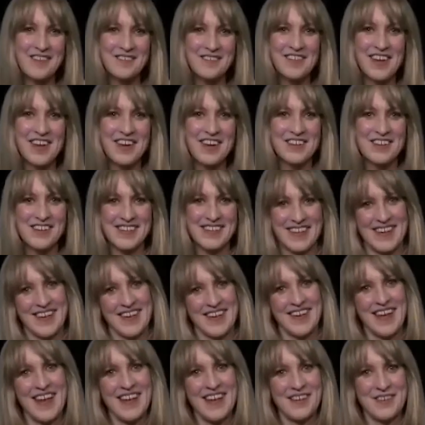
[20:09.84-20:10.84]
Fiona's here.
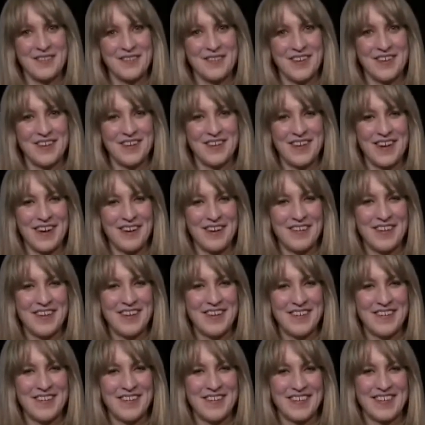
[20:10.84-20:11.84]
Hello, Fiona, how are
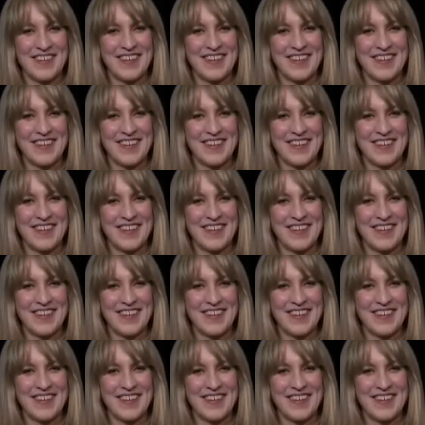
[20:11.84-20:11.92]
you?